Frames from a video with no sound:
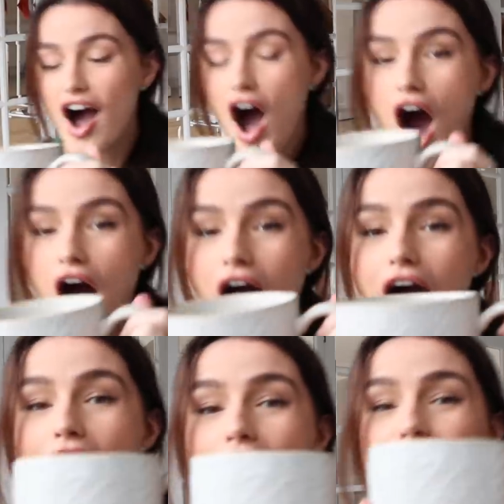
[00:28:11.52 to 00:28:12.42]

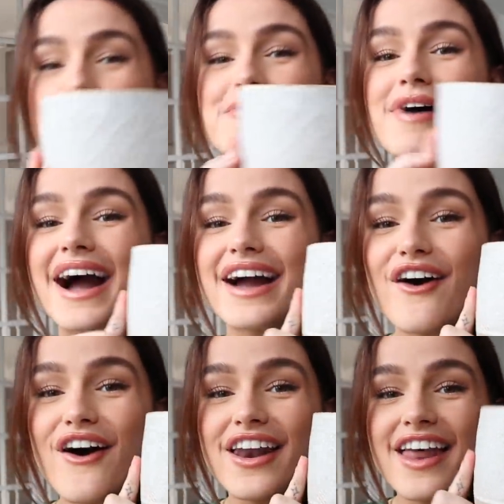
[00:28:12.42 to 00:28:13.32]
Oh my
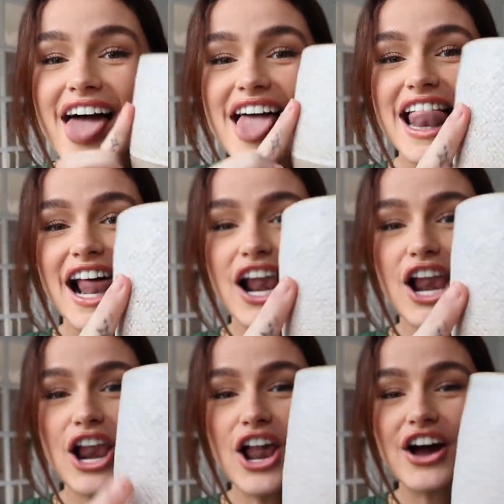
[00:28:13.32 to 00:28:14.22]
god,
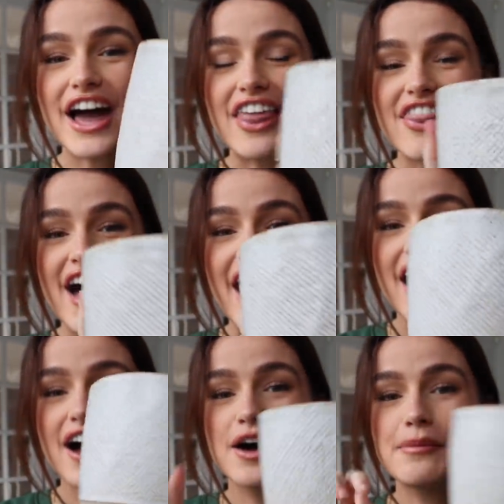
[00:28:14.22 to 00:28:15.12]
look at that.
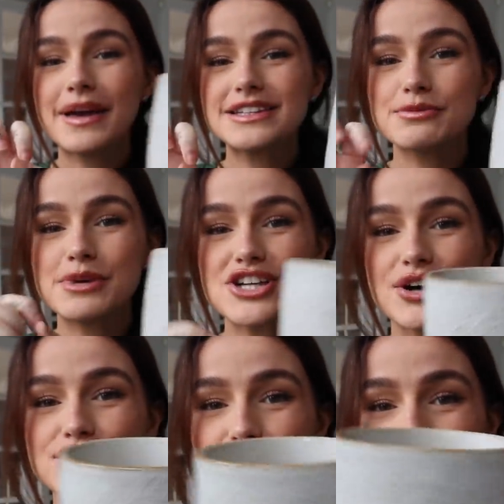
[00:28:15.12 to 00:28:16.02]
Pick some more
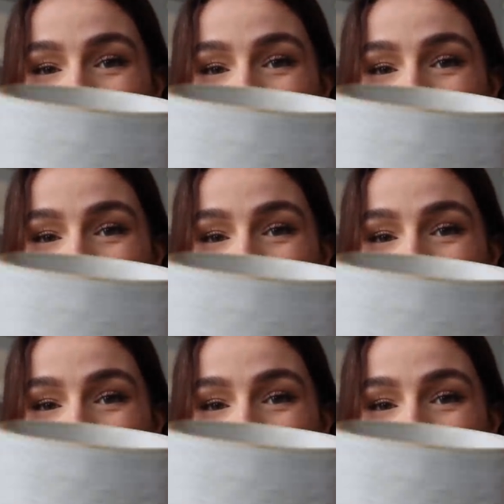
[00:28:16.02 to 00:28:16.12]
gels on.